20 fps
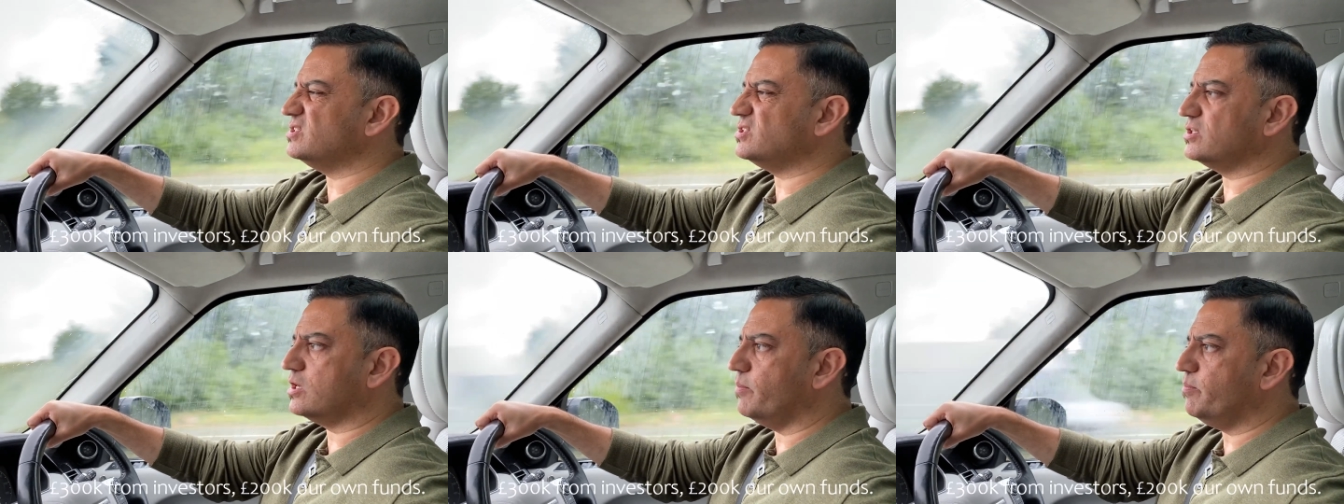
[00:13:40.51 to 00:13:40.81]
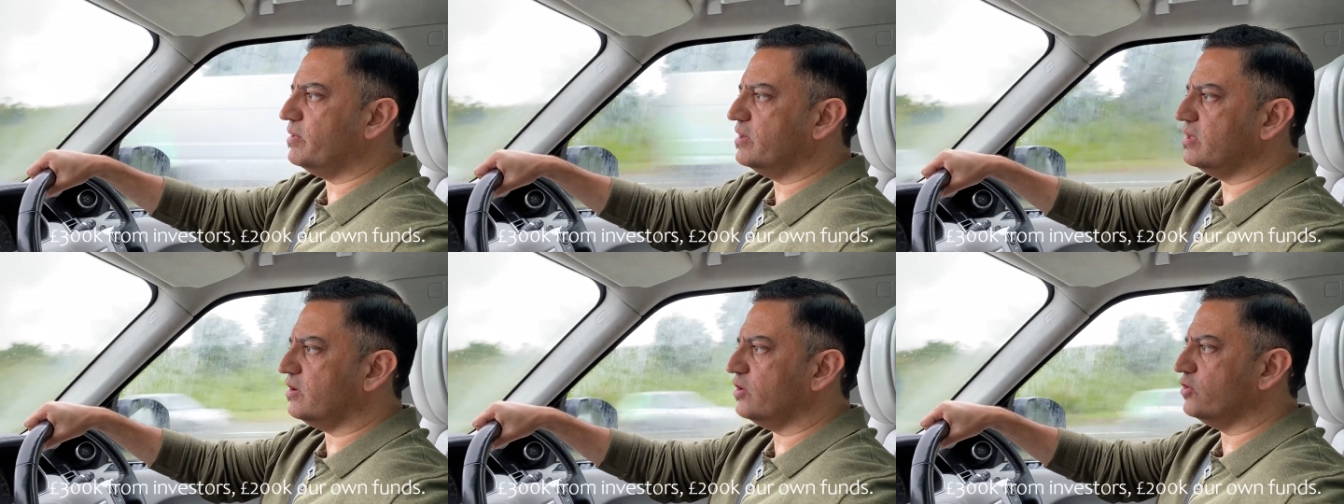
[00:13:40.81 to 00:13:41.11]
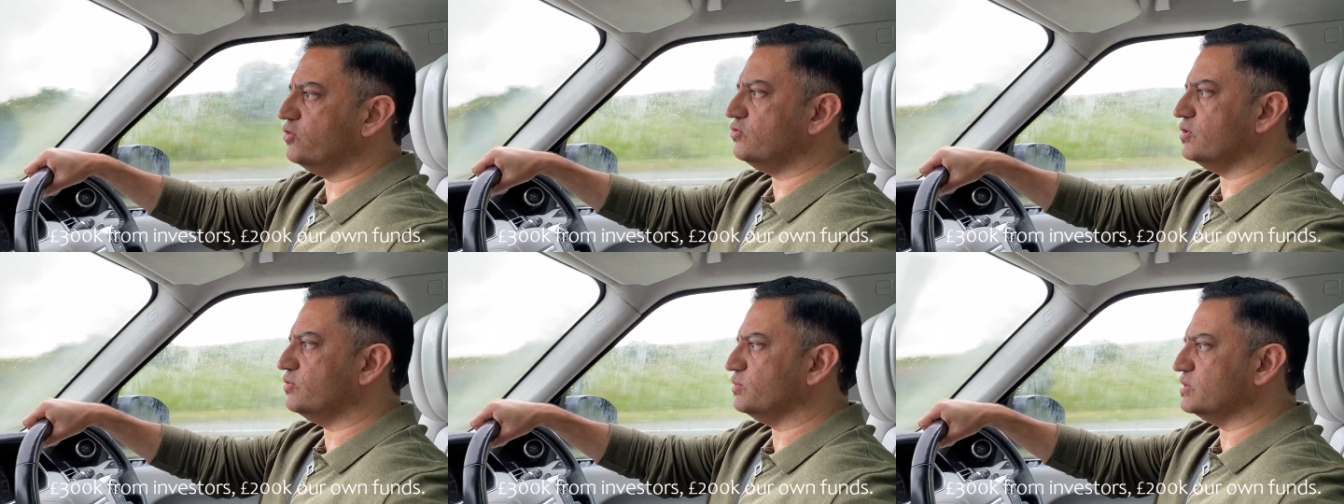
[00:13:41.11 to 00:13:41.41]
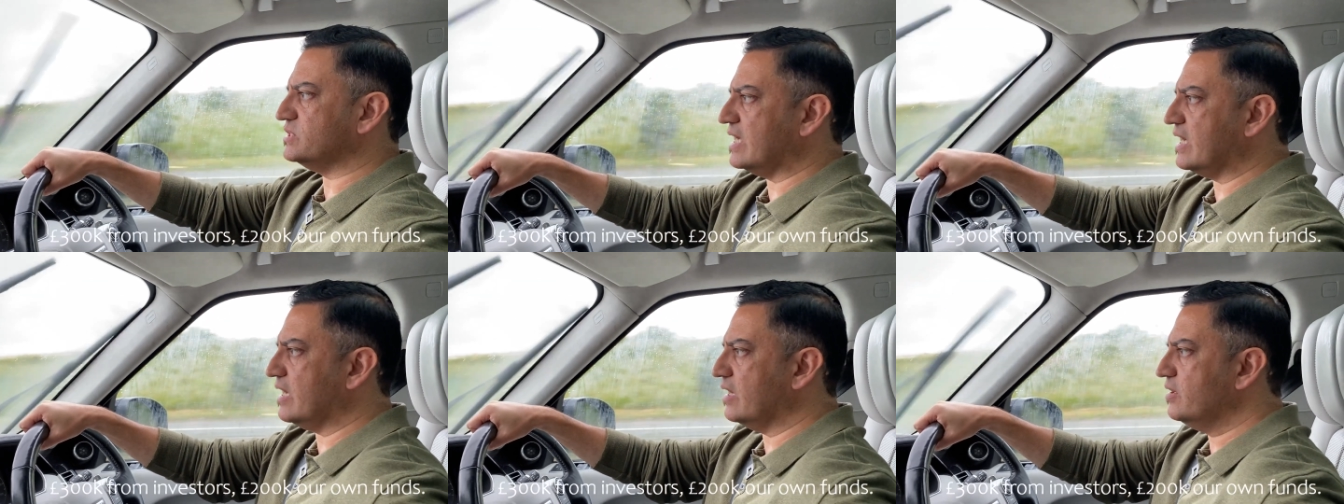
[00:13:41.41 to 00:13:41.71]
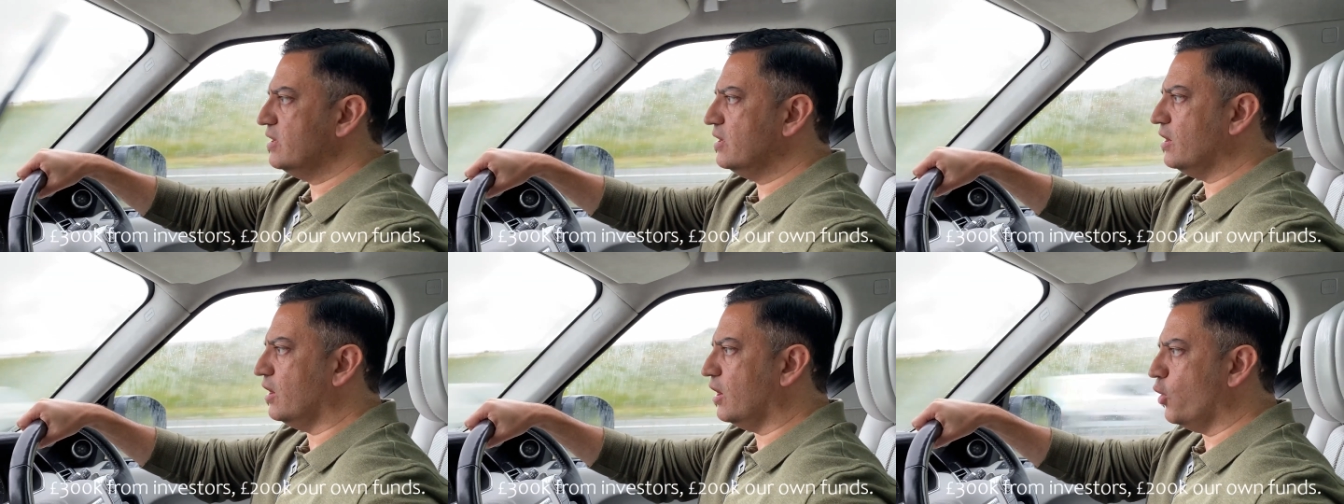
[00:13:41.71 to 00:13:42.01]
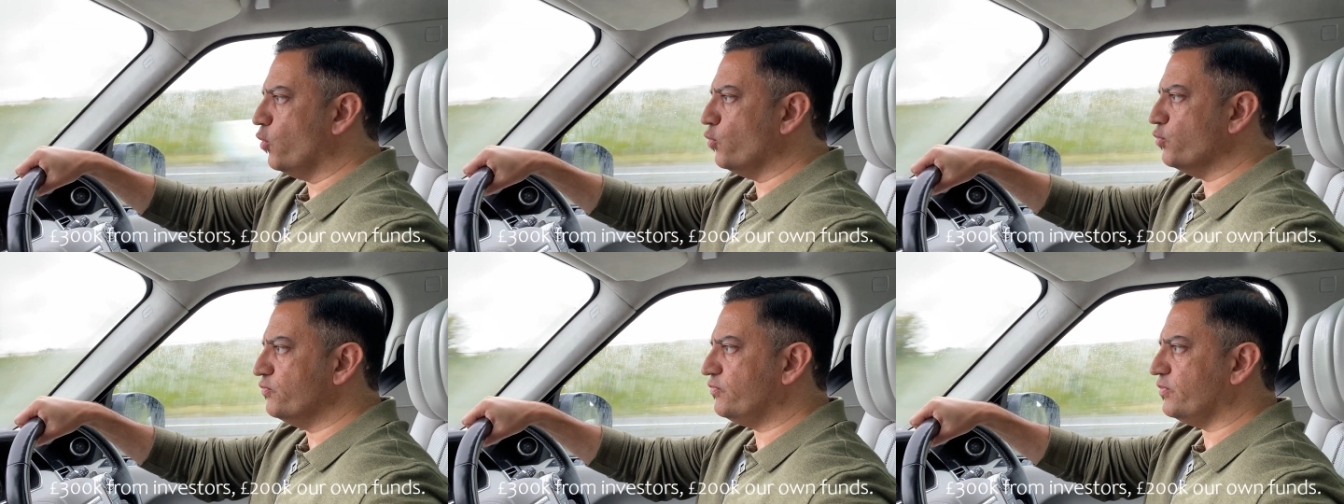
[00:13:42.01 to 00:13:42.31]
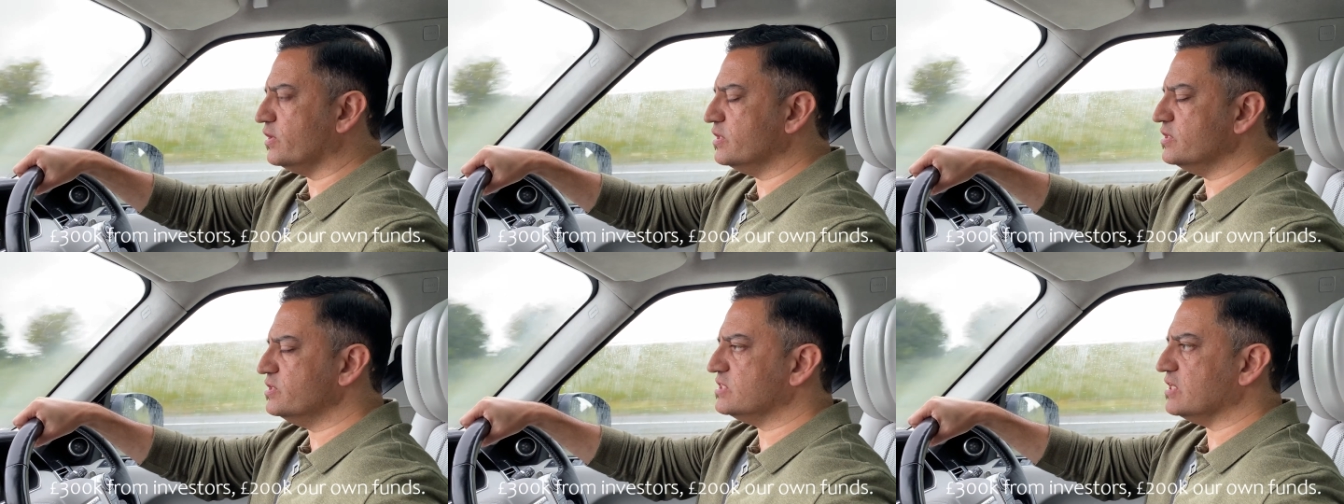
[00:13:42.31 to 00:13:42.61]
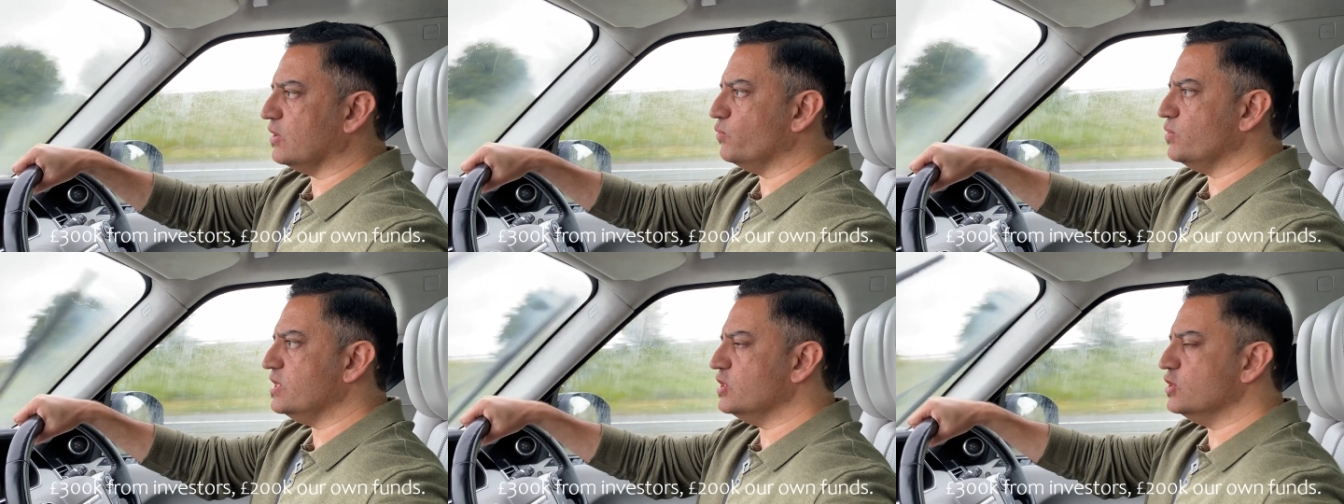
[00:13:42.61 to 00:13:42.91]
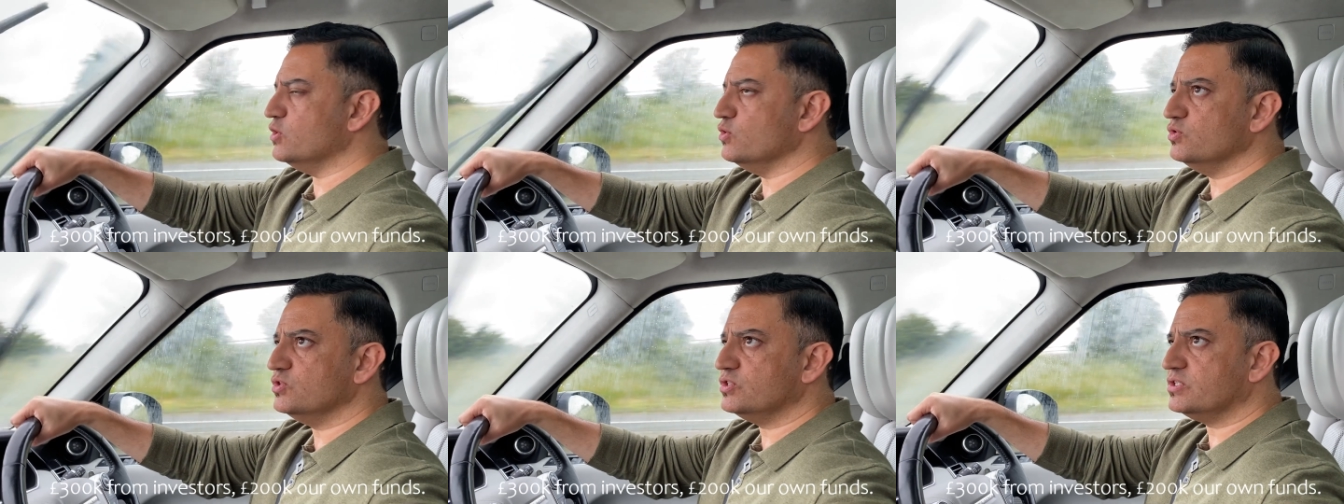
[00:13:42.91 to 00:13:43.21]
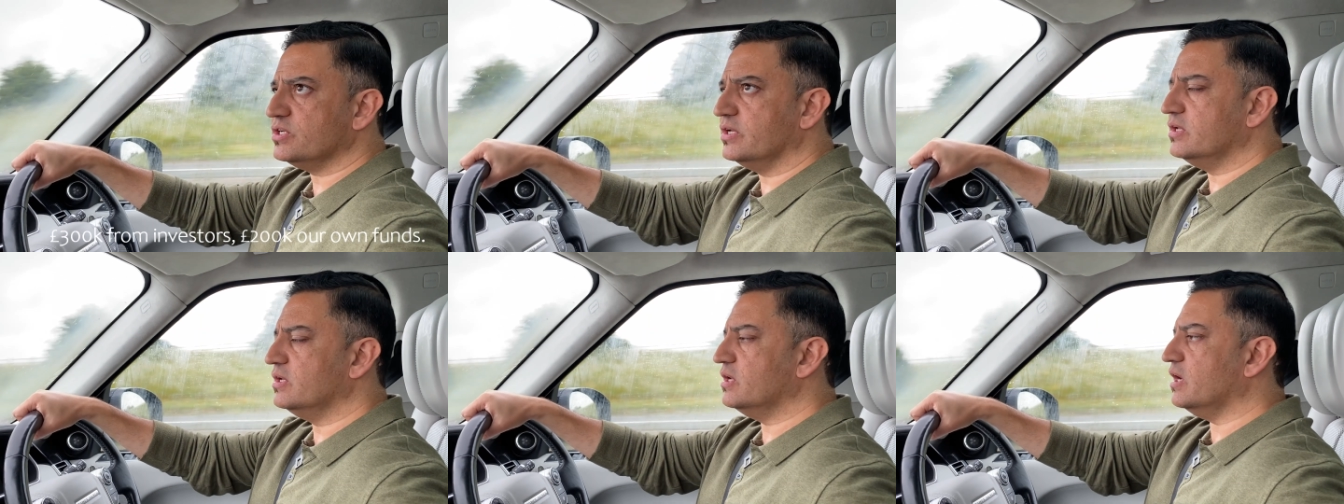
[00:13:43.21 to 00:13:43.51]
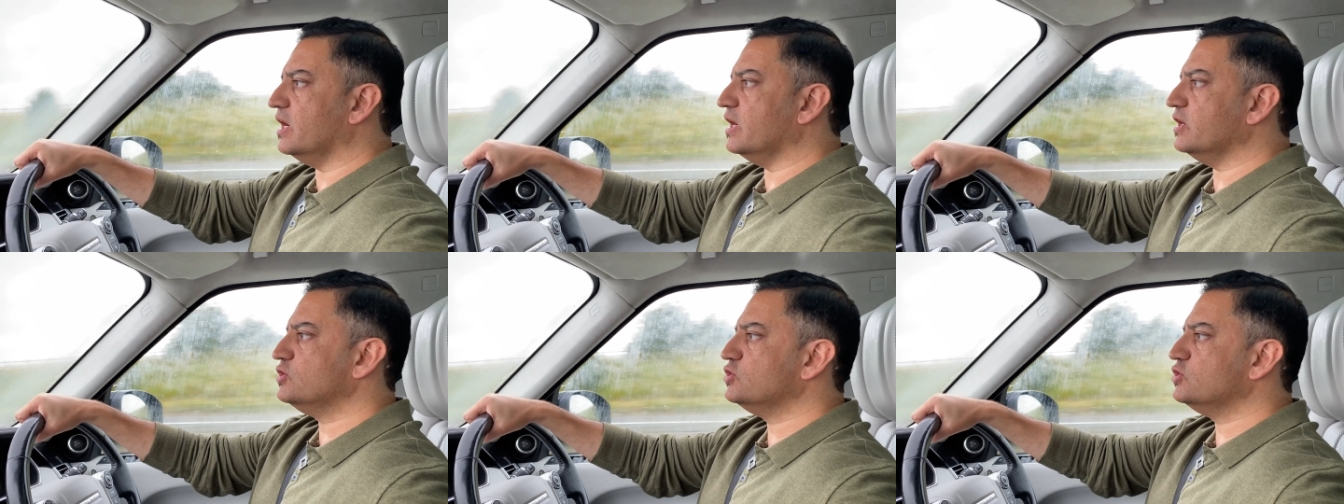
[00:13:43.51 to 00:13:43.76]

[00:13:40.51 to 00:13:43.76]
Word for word: A couple of hundred was our own funds that we used uh,